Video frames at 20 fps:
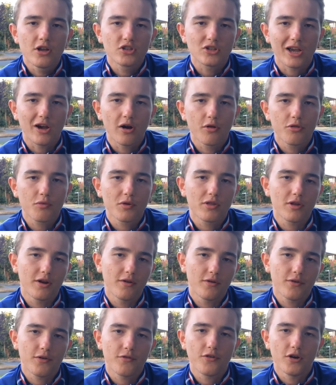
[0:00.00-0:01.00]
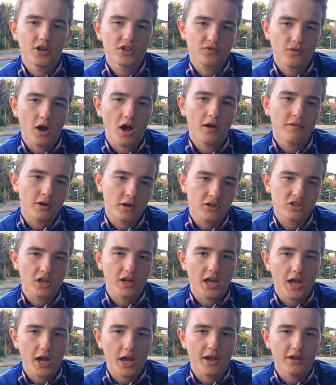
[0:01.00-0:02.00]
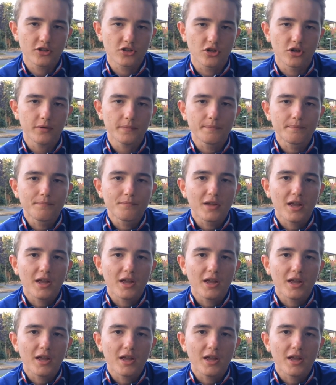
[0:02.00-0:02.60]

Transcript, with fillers: So I held 3.30 for the first five and I was like, yeah, yeah it's good.